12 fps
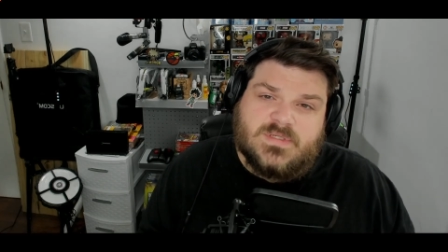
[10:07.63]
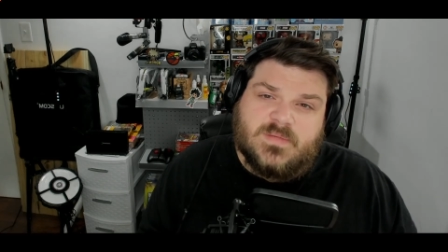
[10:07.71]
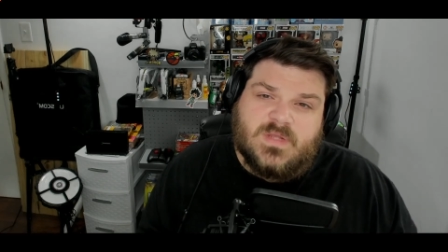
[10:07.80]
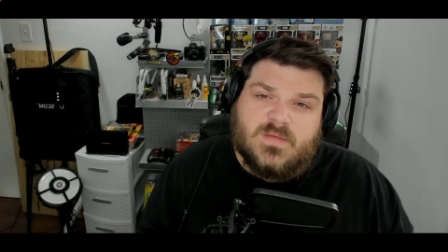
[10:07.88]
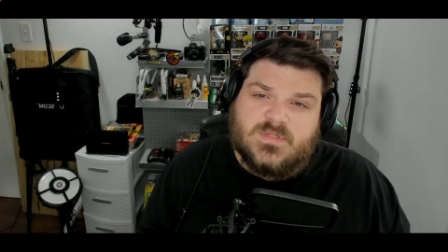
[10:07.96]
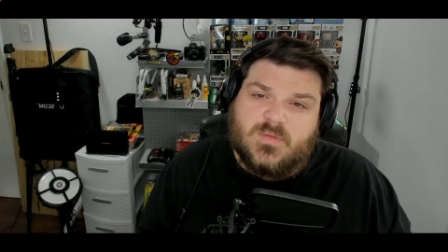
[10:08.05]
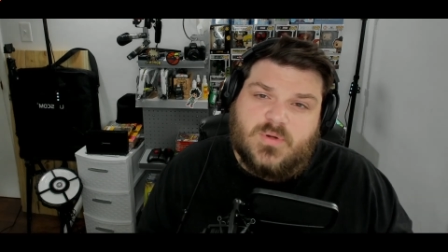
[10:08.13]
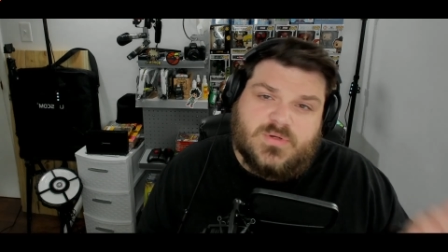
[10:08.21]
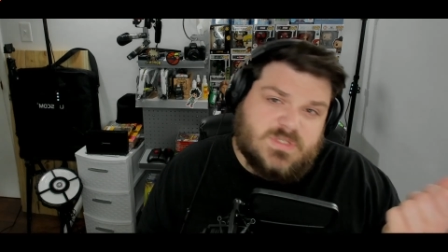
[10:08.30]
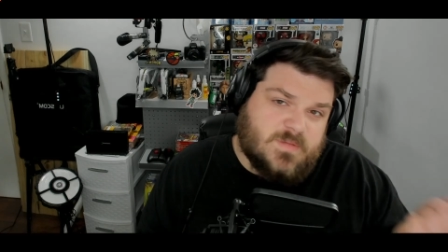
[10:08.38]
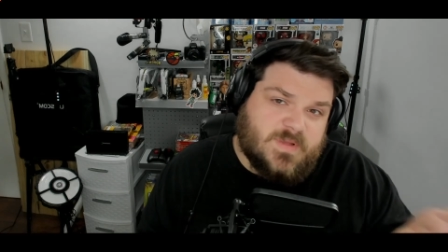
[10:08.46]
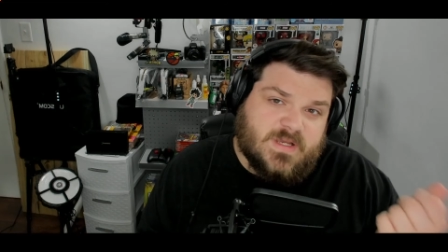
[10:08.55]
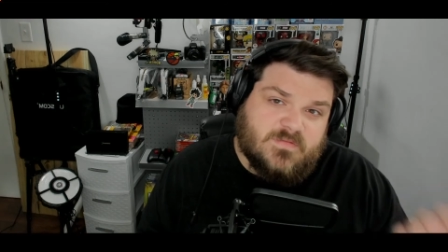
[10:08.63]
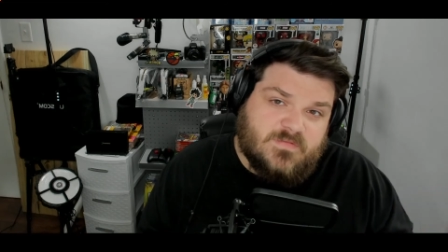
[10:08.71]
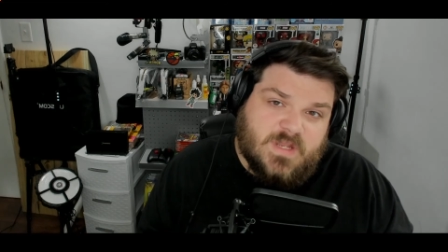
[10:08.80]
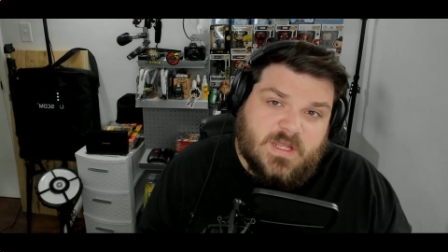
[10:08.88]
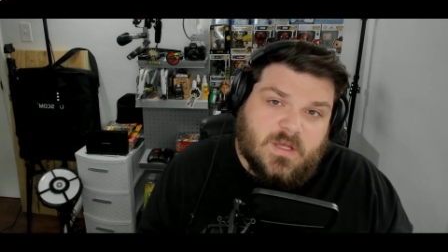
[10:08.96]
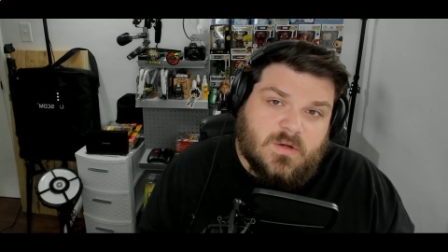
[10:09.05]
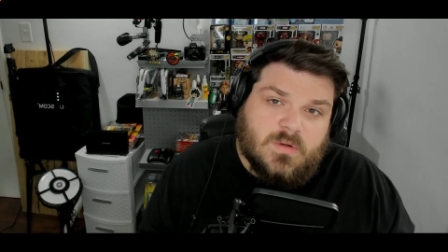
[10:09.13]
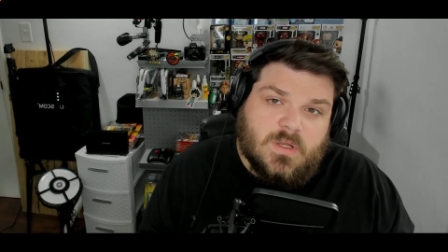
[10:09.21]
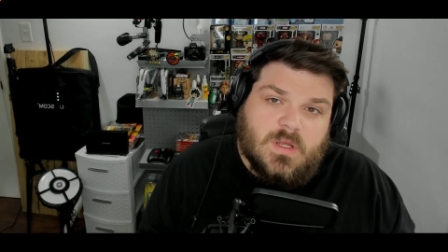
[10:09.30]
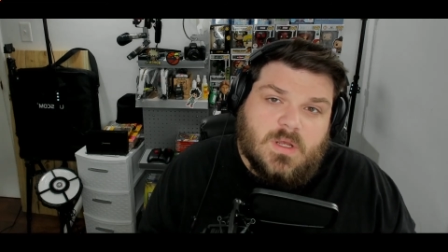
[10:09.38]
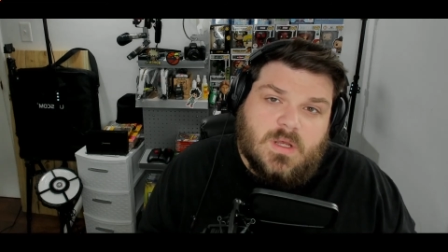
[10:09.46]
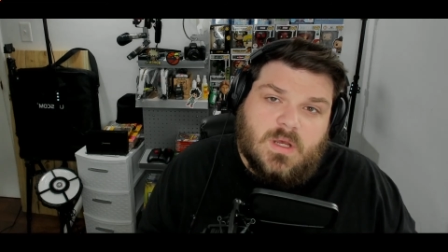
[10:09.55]
Sometimes I'll post up like a video
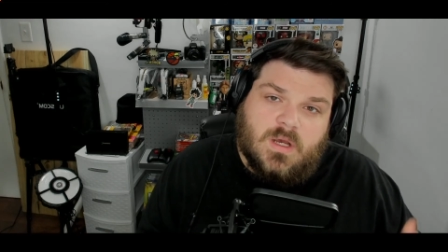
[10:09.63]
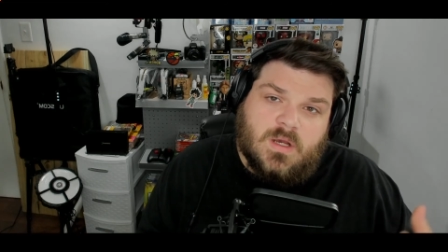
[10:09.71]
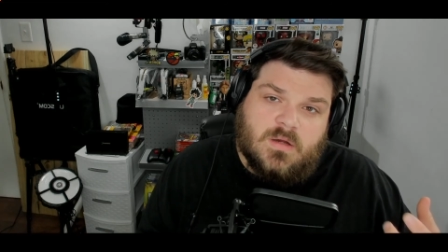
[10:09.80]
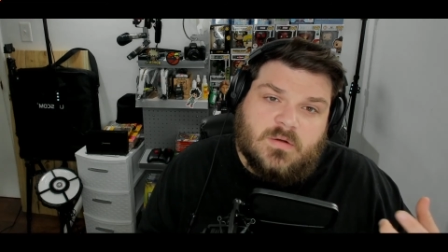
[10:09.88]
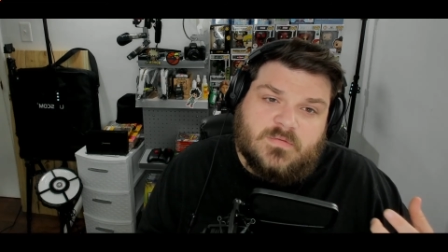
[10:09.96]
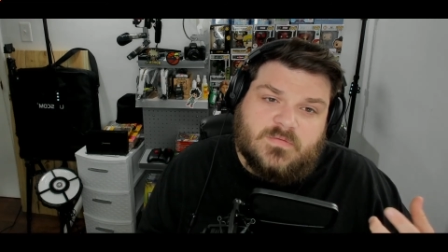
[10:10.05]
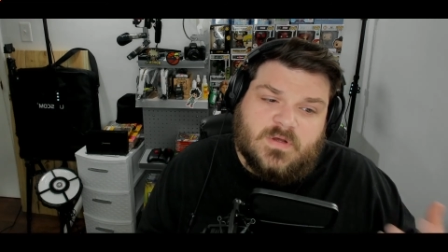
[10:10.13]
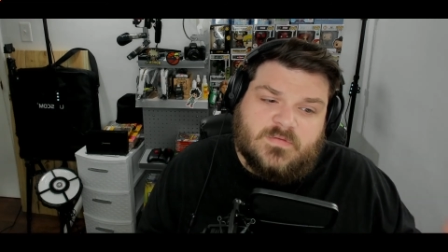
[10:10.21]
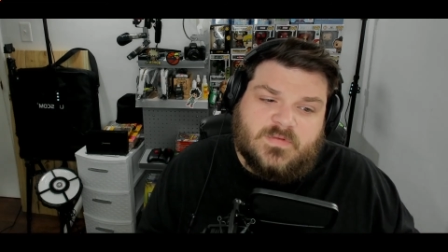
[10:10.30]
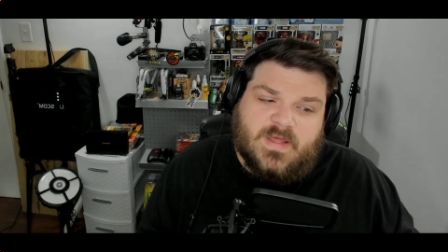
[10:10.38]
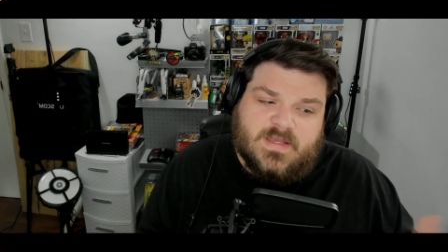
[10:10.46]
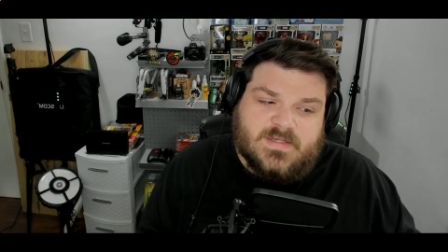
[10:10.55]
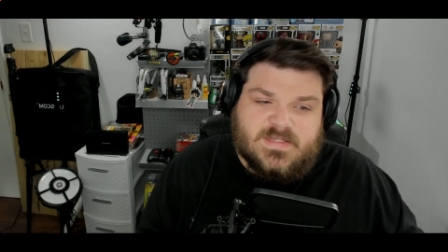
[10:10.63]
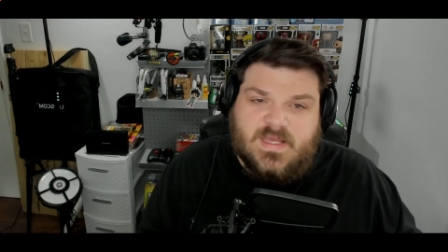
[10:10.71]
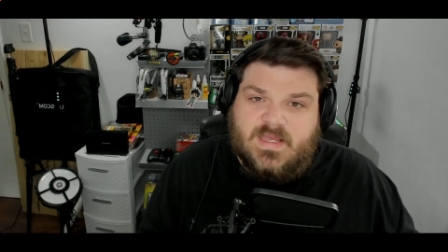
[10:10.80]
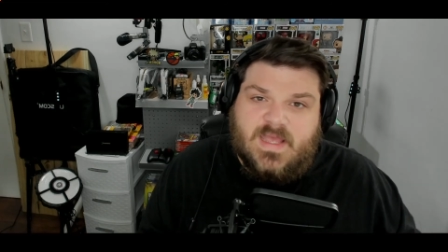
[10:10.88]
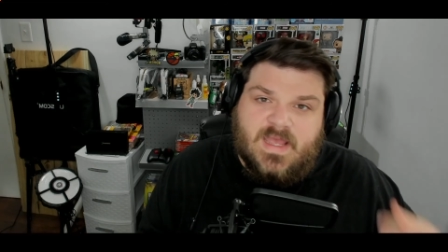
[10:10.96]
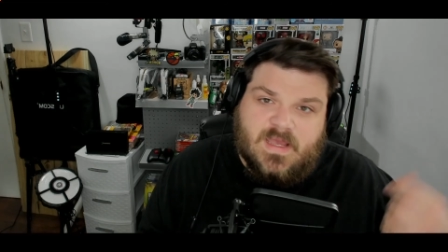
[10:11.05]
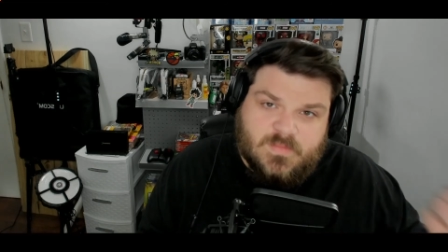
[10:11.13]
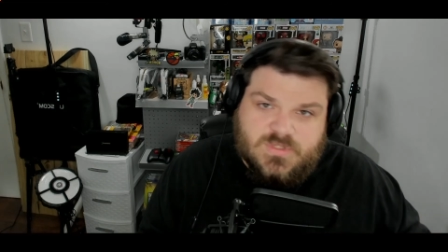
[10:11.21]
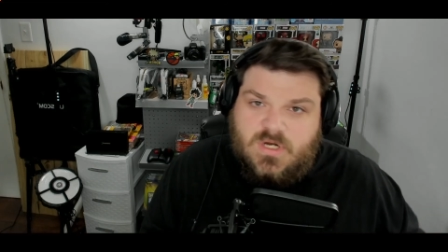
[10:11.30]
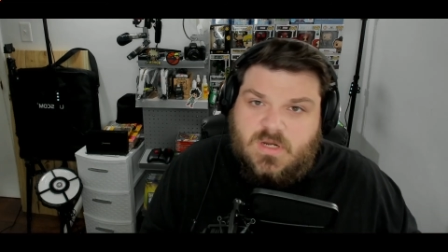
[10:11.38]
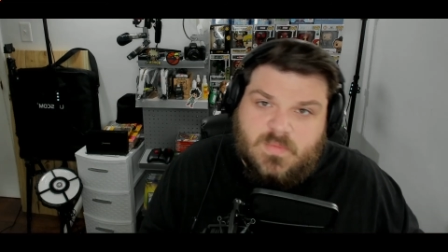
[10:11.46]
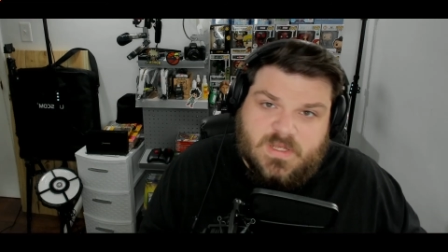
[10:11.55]
of like saying, hey, I'm
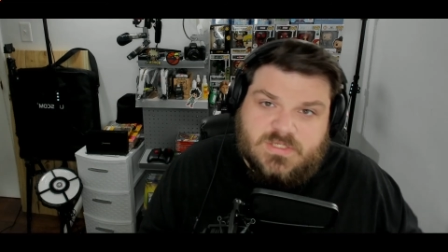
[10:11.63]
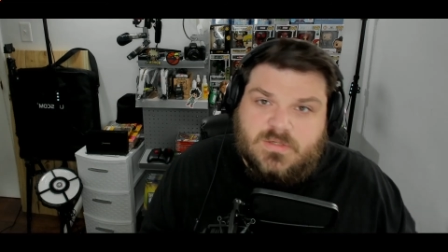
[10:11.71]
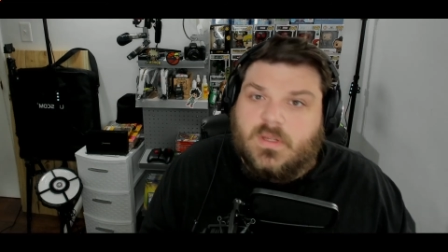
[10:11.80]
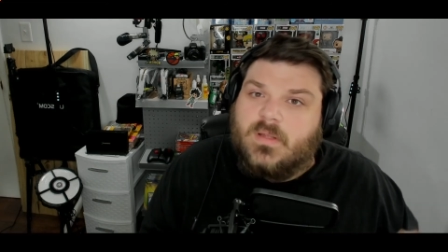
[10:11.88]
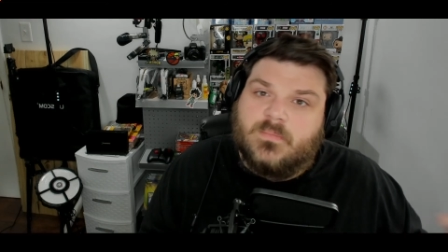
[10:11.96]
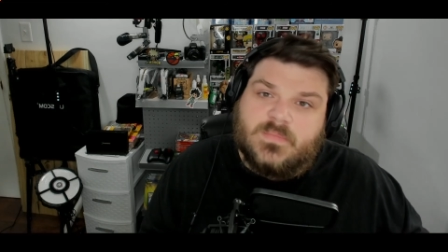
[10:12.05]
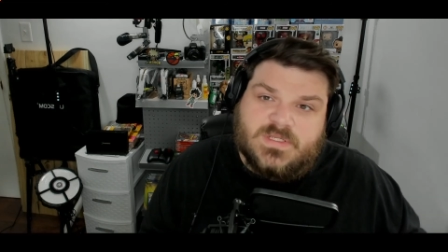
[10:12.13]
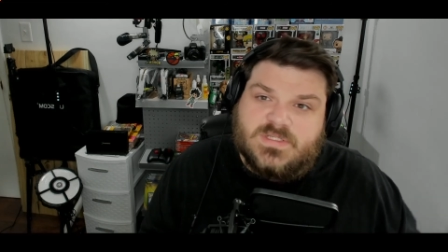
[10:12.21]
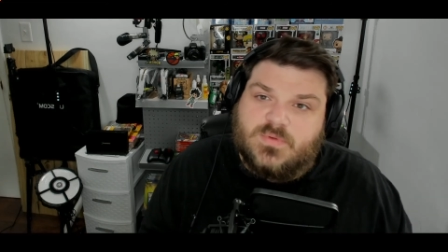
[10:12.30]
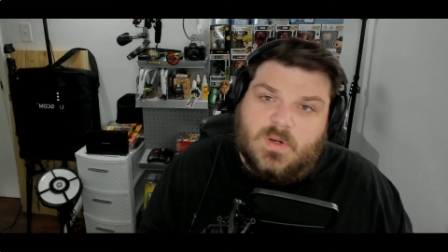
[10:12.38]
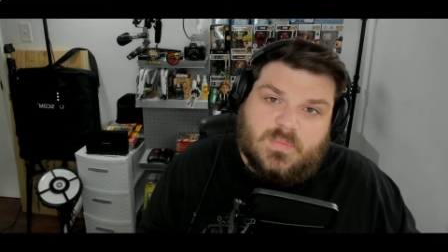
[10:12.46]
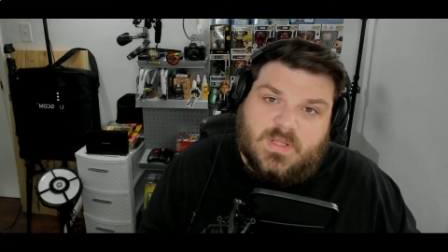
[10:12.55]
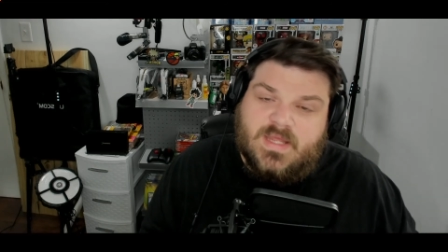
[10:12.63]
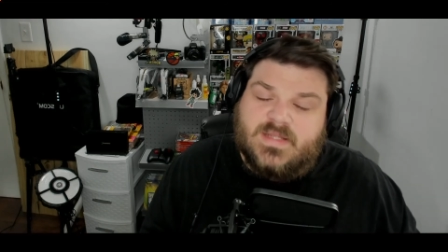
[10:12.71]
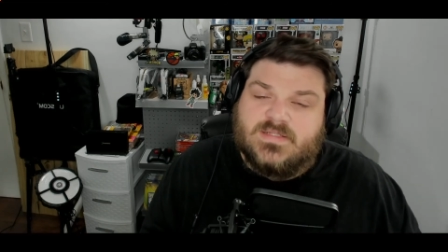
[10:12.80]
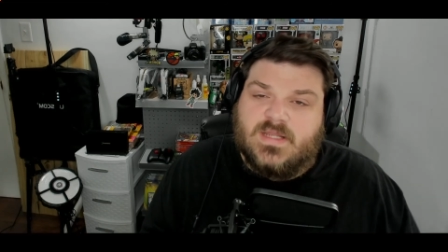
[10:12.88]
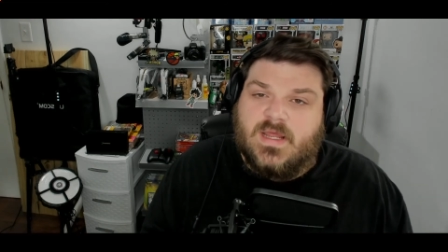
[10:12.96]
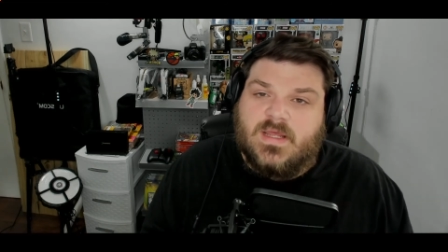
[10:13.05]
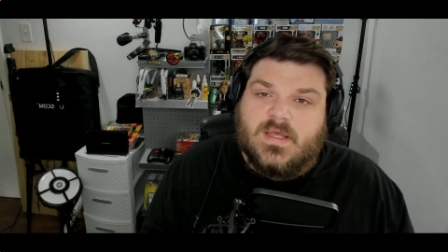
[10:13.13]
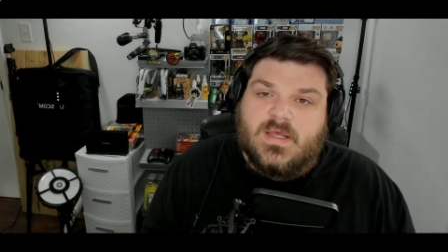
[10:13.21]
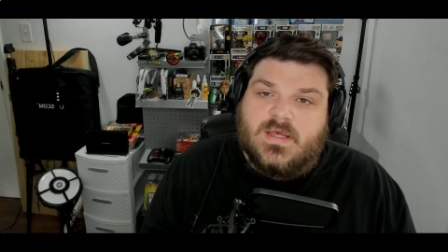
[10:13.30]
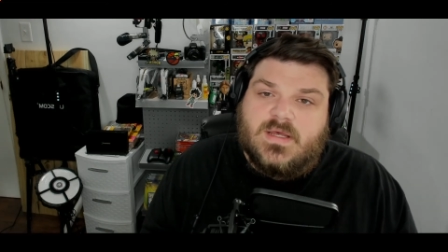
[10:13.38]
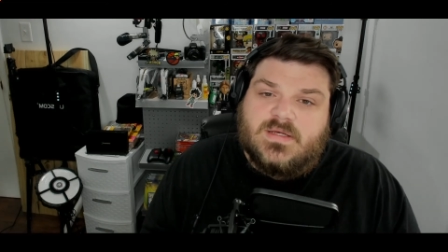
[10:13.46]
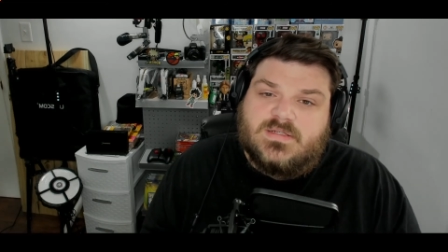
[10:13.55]
starting my stream, this is what I'm playing today,
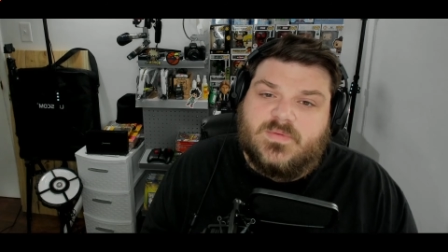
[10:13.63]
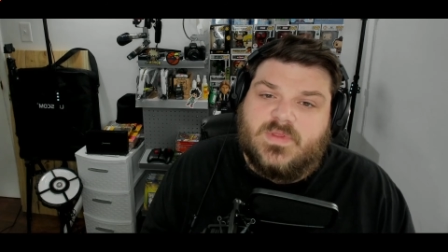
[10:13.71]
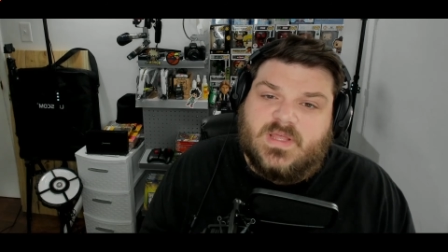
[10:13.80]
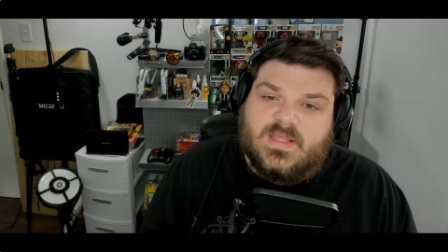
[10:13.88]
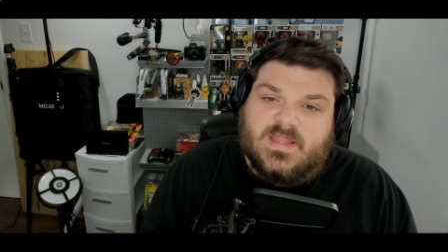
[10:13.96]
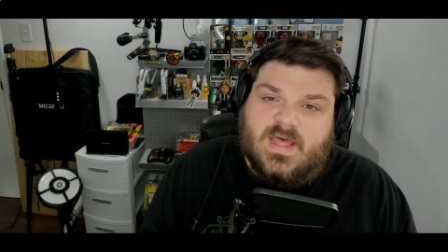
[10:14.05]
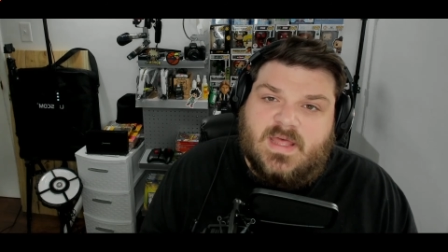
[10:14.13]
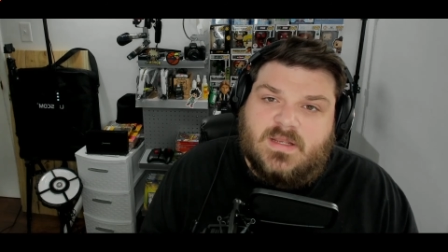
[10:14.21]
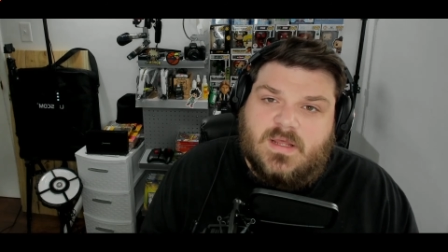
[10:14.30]
something like that.